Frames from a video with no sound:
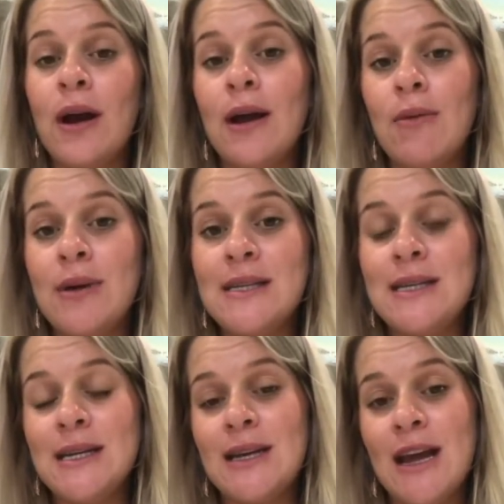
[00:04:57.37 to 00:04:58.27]
and we
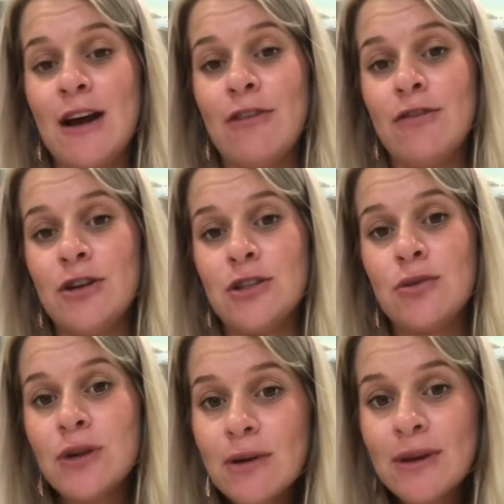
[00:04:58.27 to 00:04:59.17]
did our first
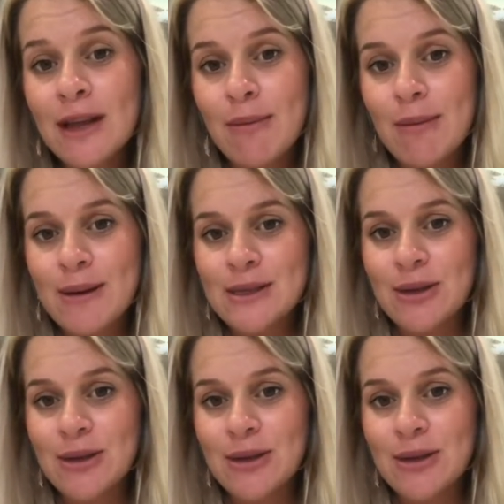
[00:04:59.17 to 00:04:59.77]
order with MMS